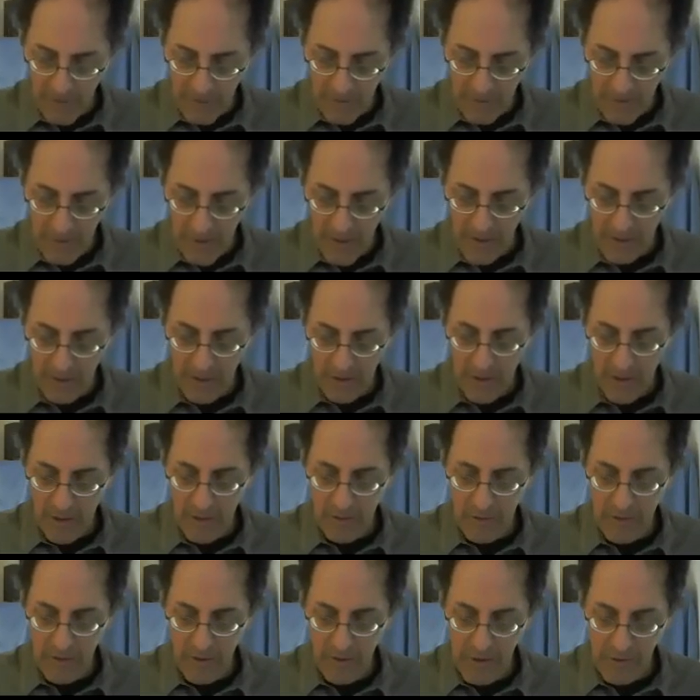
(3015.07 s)
like
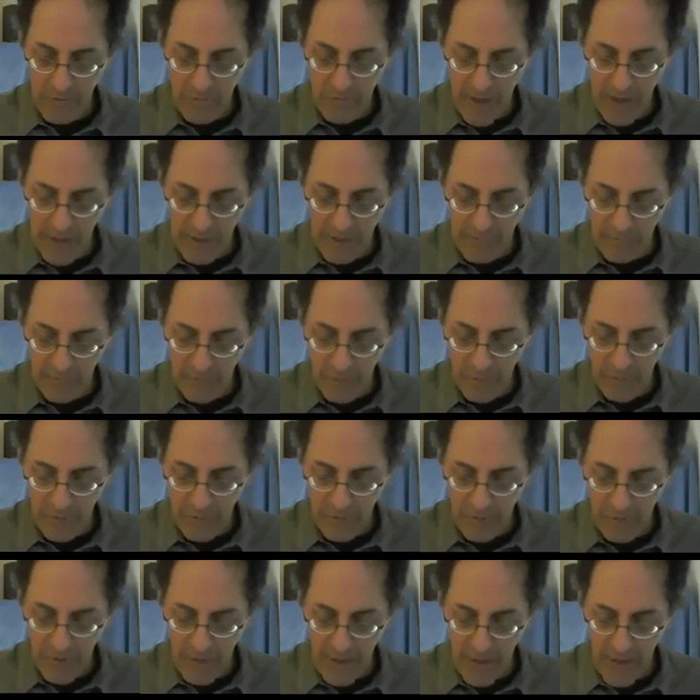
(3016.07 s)

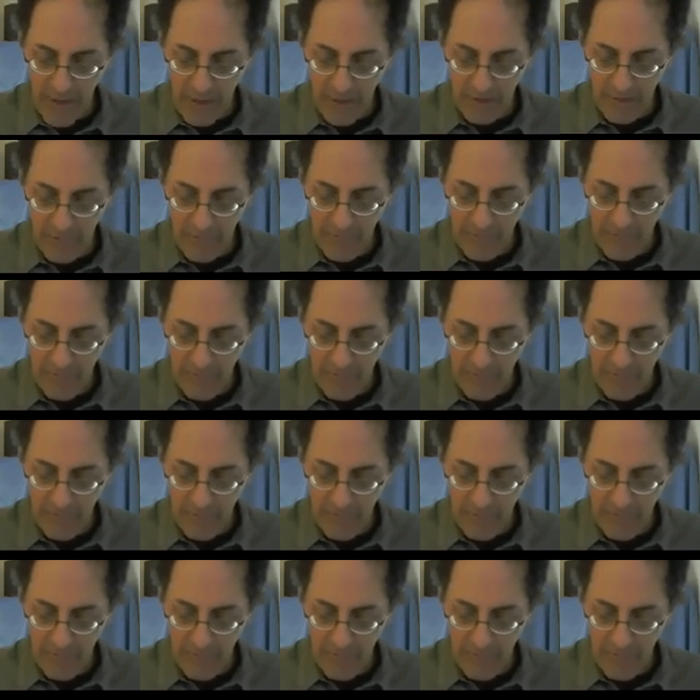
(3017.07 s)
uranium-238